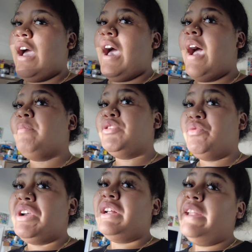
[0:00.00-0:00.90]
I'm
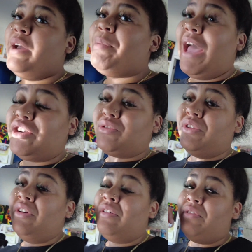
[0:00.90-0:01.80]
doing
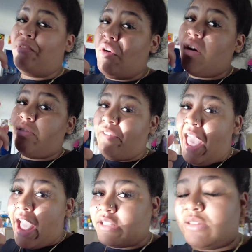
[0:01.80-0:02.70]
Cleopatra for a
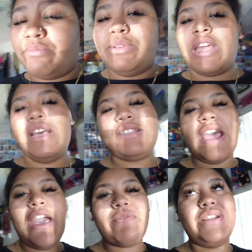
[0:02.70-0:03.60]
fact because I
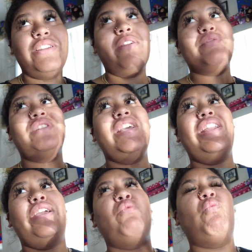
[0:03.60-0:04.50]
have a
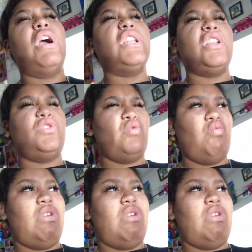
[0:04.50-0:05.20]
Nefertiti. Why not do